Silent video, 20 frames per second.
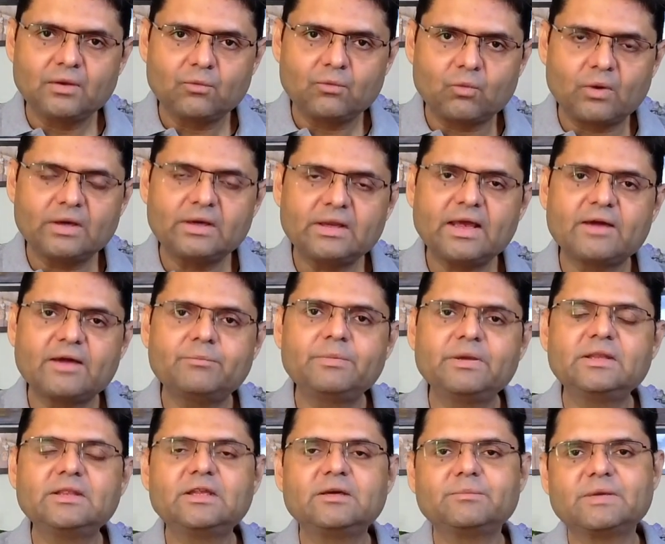What have
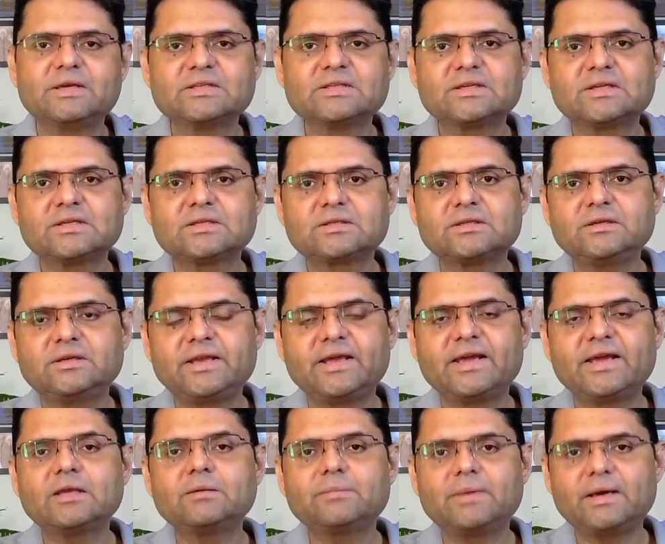been the measures
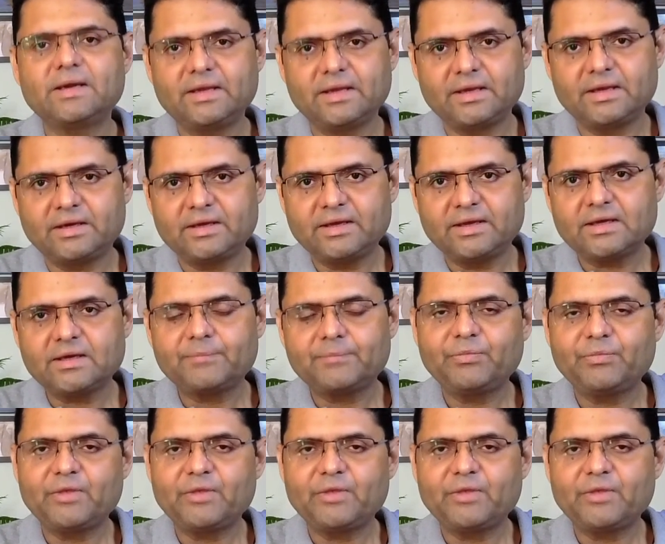taken by India